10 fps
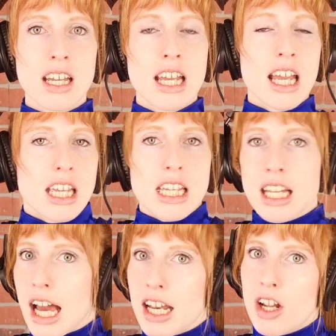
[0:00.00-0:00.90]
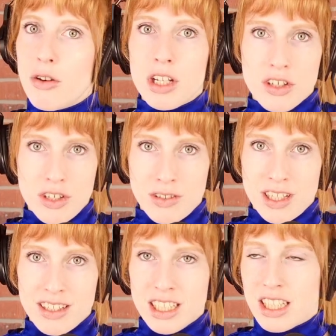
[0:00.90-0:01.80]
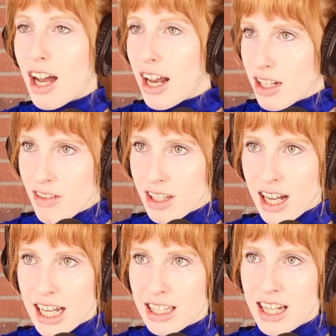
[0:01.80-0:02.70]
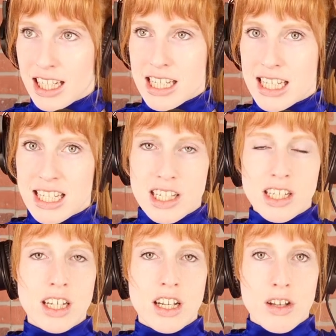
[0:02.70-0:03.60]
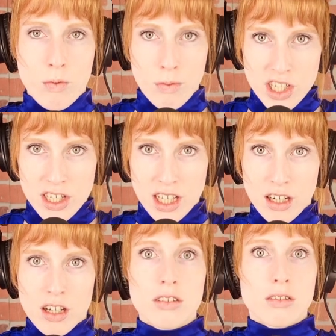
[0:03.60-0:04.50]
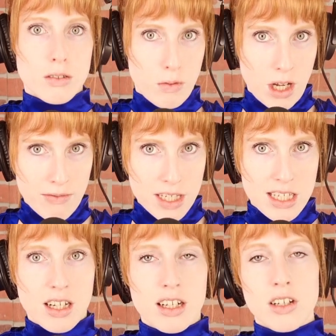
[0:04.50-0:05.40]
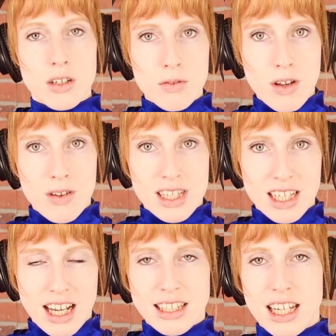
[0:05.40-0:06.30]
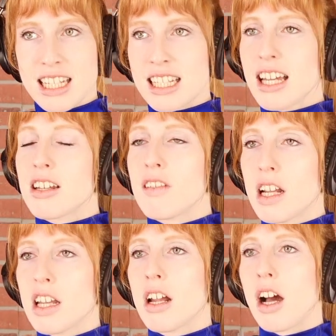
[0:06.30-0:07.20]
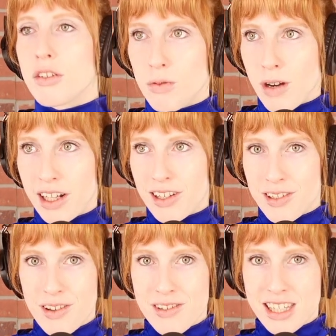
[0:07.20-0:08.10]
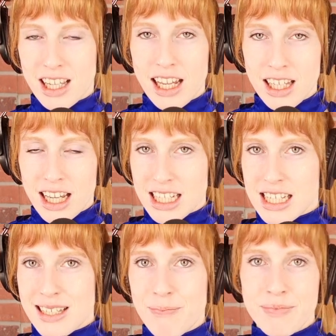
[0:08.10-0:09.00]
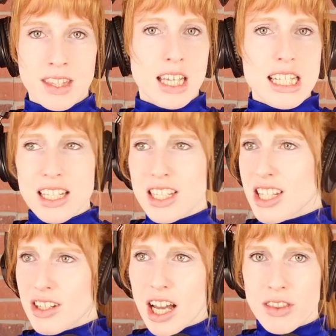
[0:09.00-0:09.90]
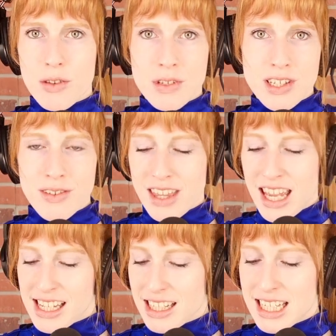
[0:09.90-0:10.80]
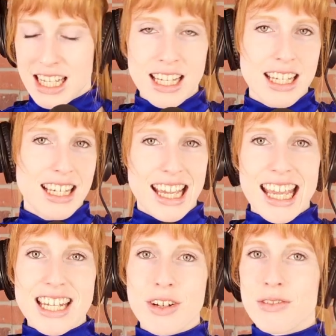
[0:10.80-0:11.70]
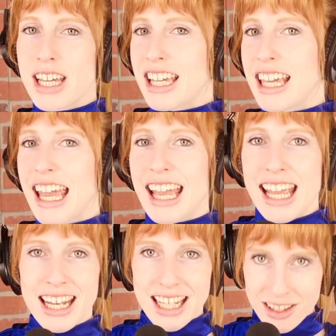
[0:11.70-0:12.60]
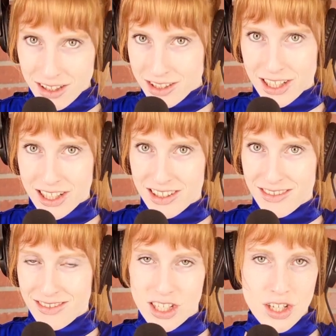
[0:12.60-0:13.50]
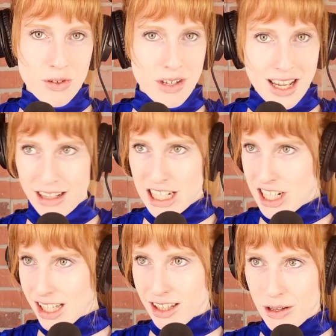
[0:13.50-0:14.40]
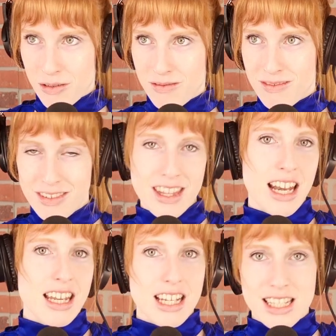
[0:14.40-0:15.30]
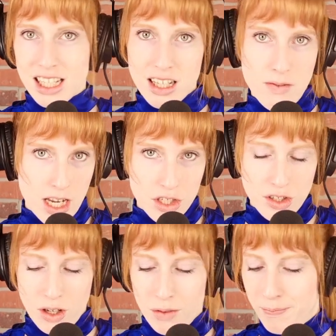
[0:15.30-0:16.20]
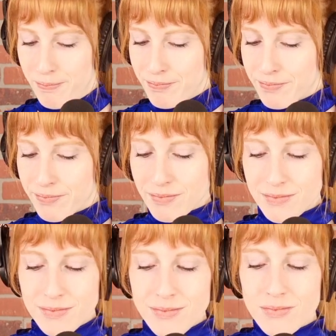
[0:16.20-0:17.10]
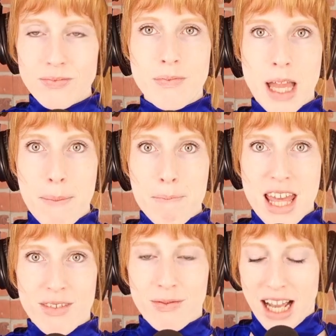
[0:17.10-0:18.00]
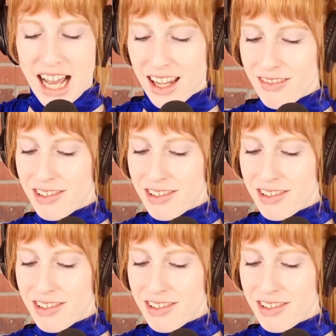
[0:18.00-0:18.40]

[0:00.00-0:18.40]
You got to know what you're doing. You got to know the guidelines. You need an originator loan officer who knows the guidelines, and you need an underwriter who knows the guidelines. As long as you got those two things, it don't take any longer to do an FHA loan than it does a conventional. Myth 5,